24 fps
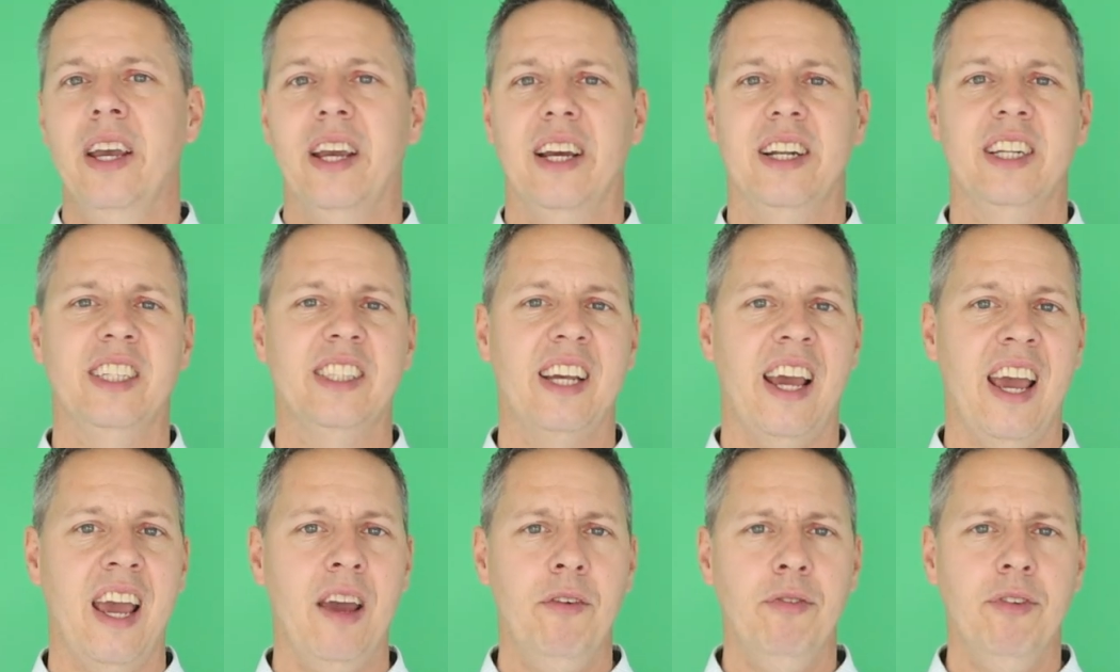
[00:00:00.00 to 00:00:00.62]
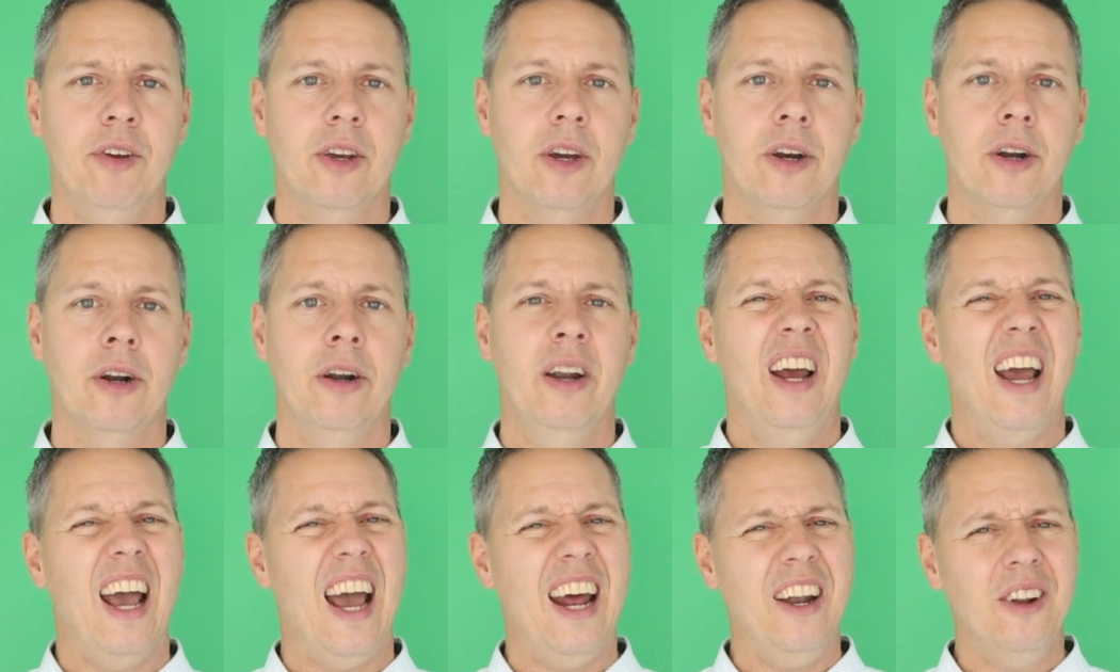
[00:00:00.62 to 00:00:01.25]
it is
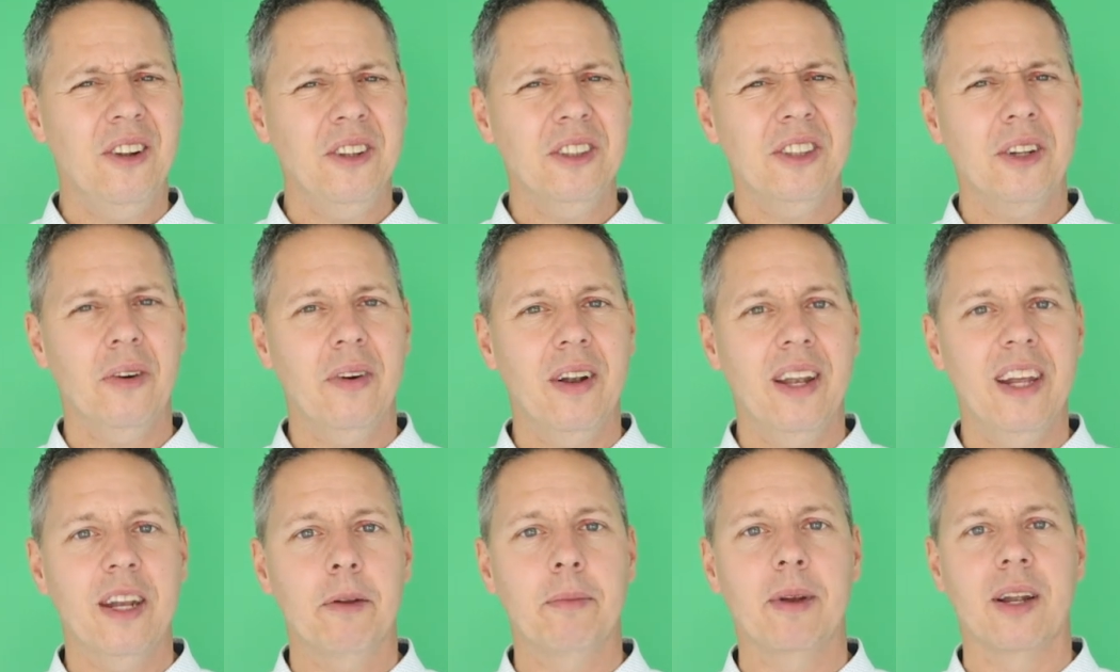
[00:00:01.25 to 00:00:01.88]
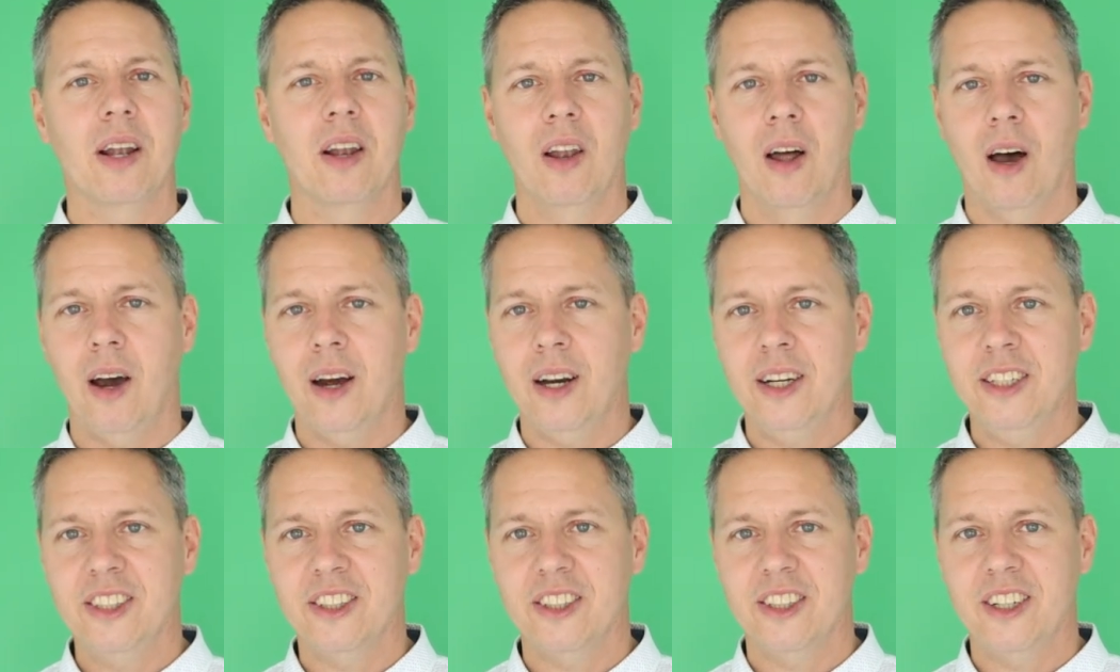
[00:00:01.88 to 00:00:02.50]
heavier and also a little bit
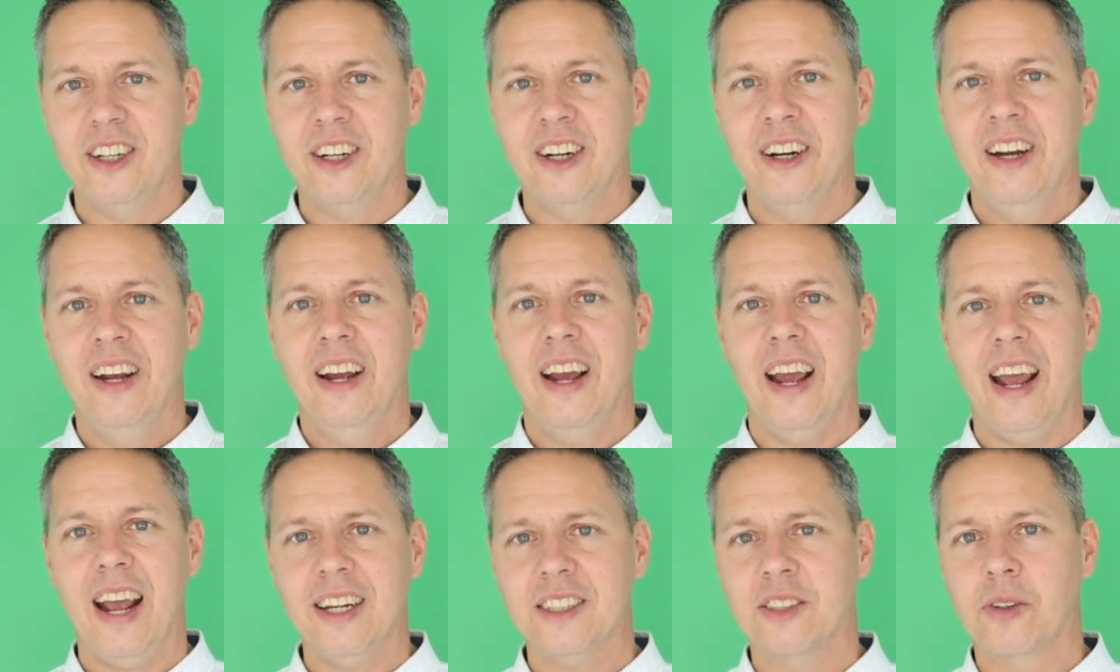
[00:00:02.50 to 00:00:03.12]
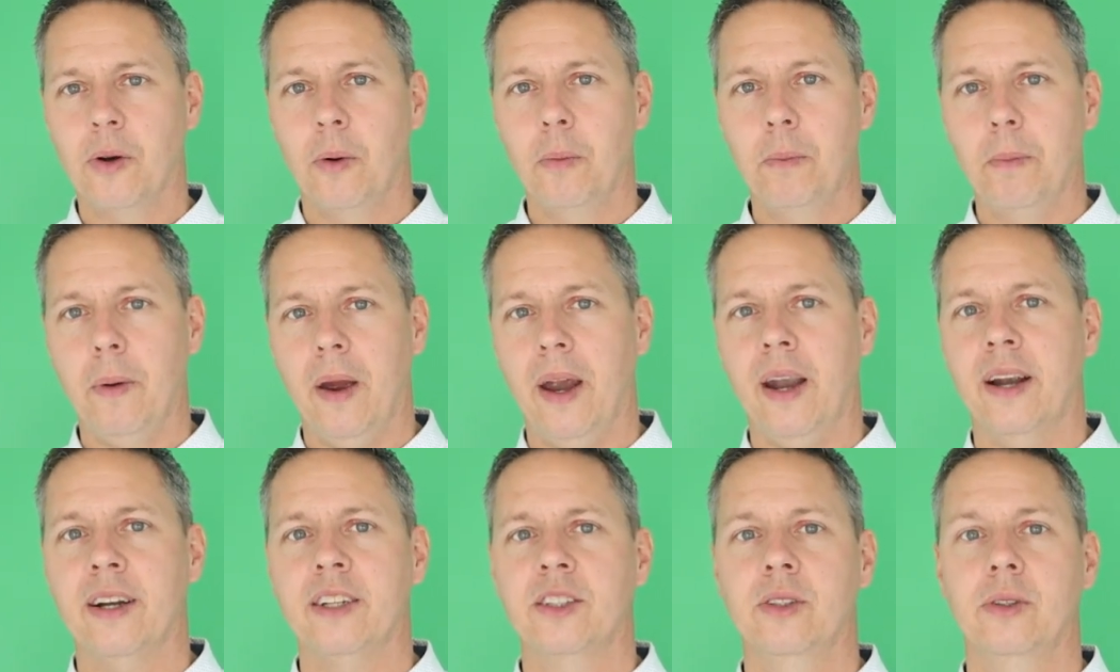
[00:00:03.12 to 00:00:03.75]
larger as
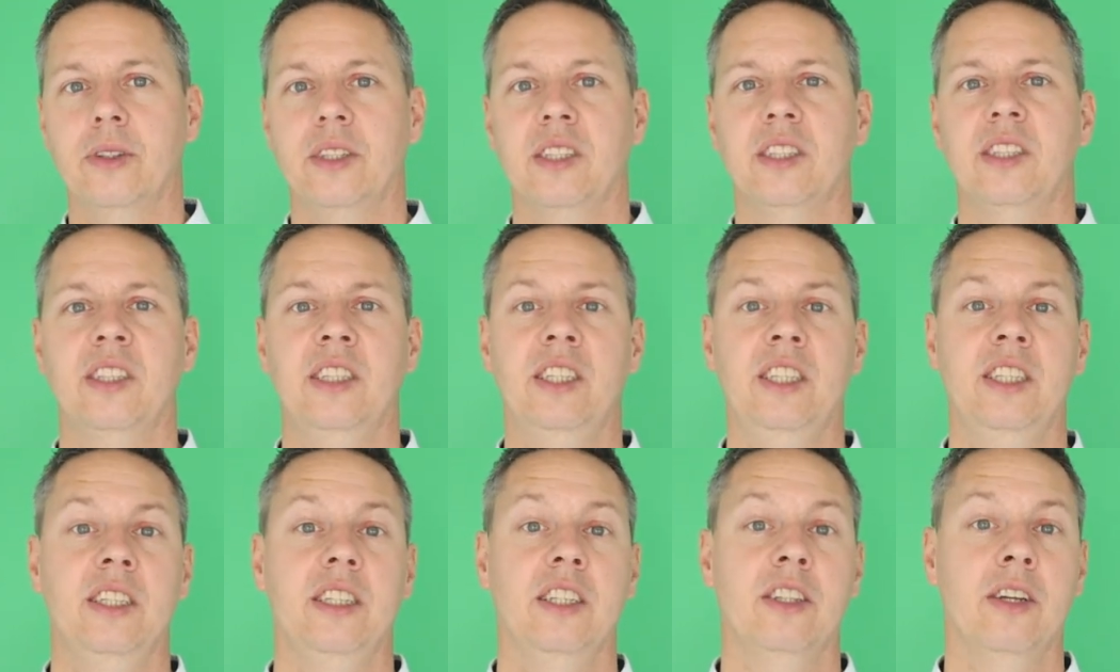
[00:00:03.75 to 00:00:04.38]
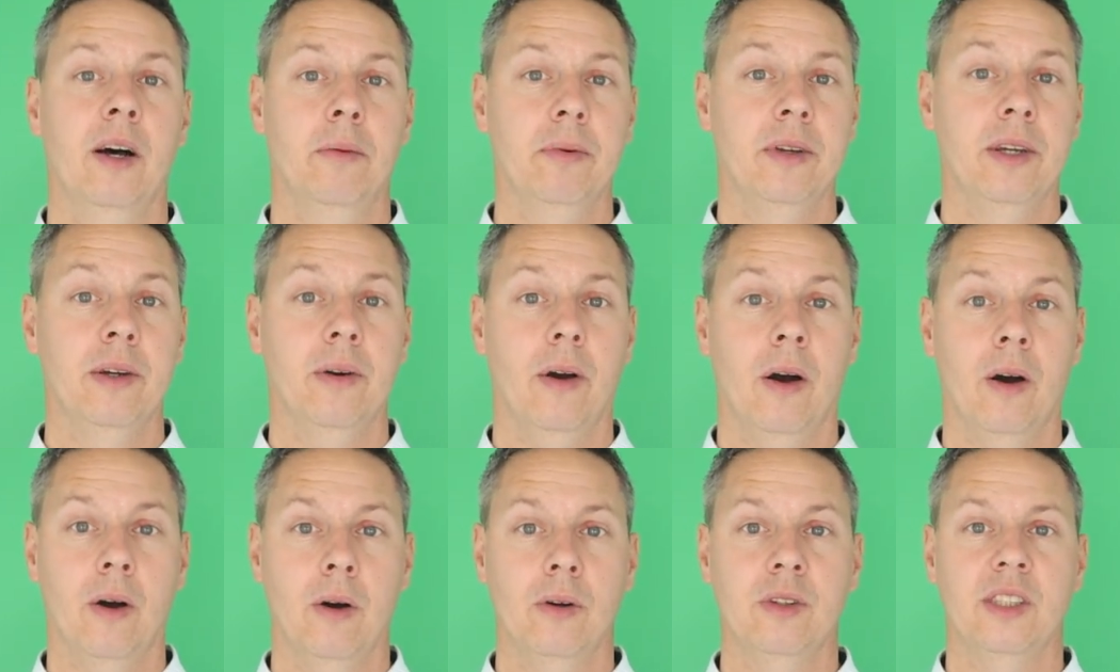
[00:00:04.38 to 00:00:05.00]
compared to the
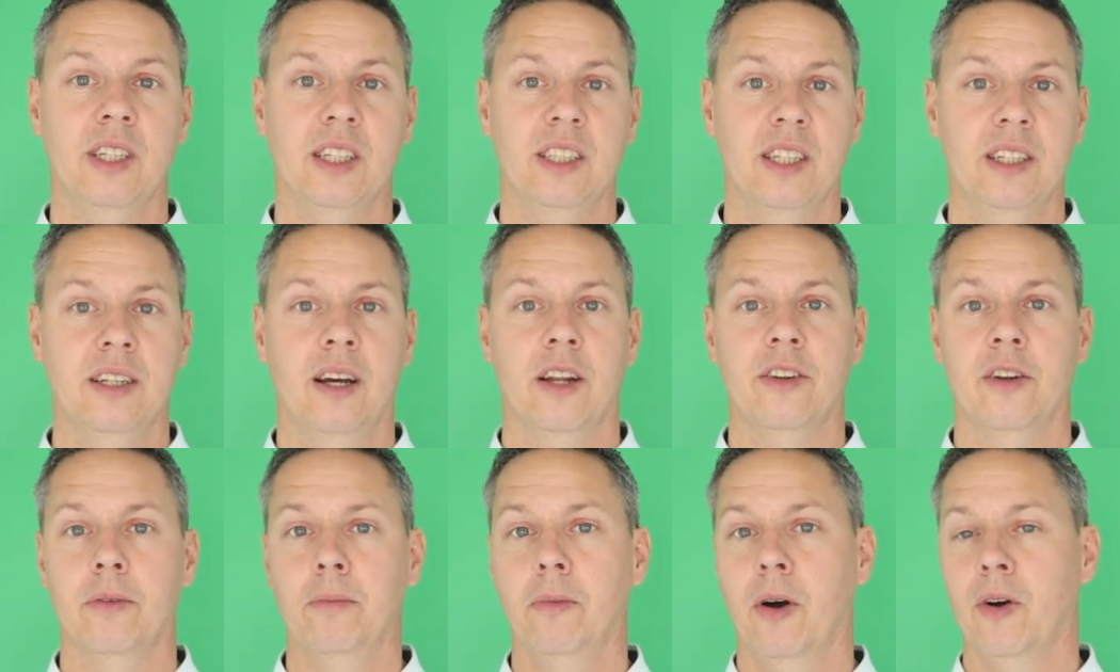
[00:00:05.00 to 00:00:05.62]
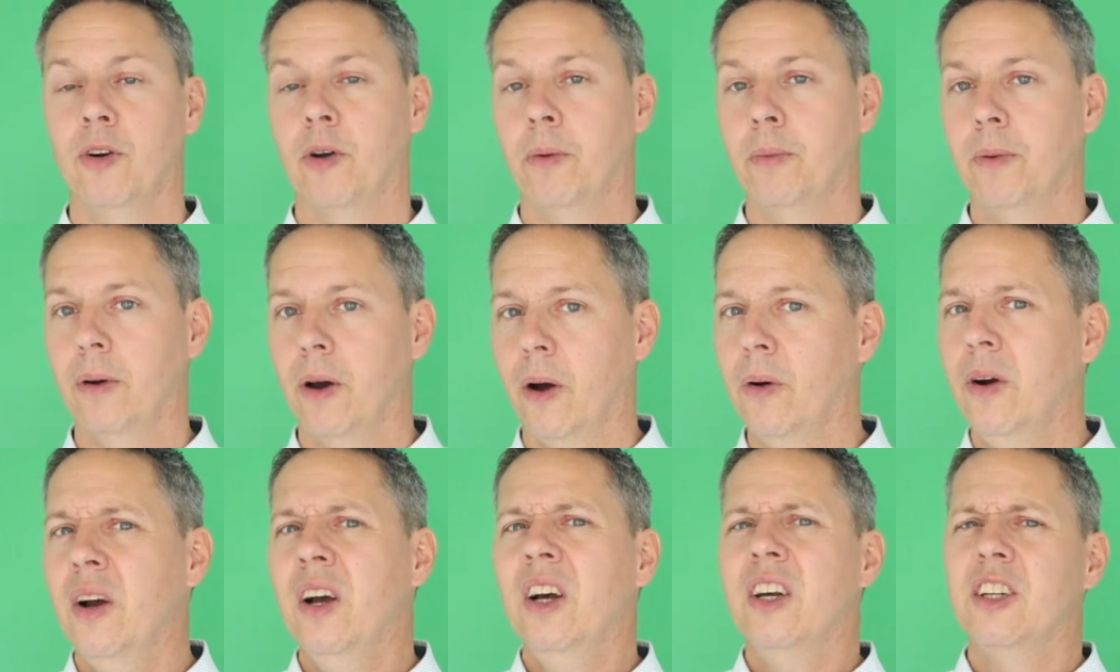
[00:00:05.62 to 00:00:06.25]
ZWO 1600 Mono
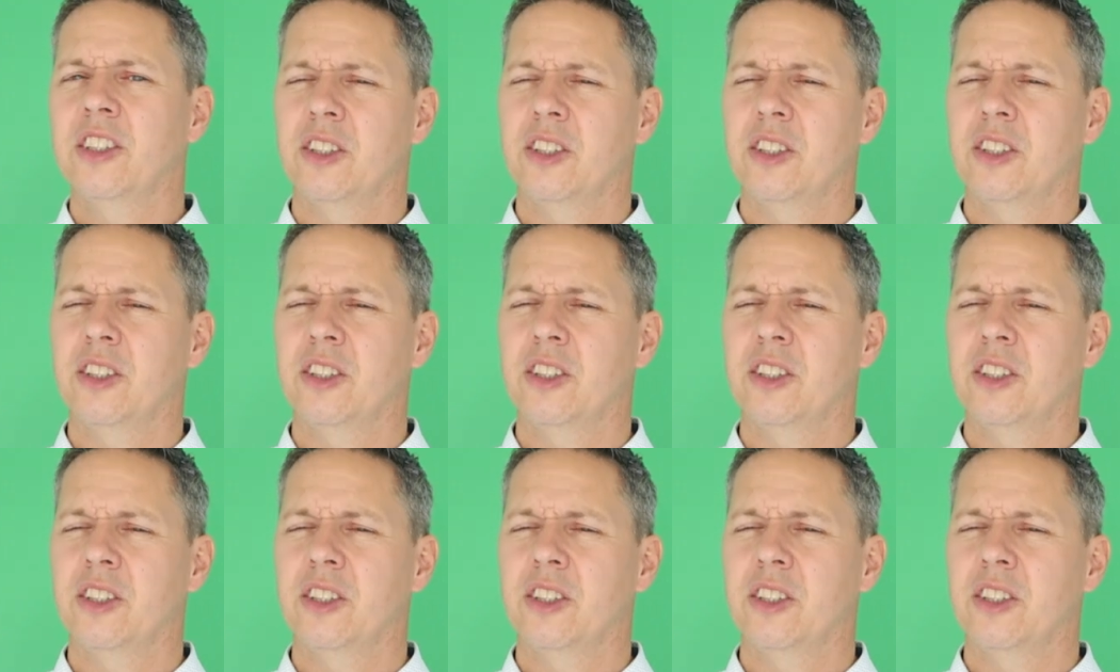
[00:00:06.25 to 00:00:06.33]
Pro.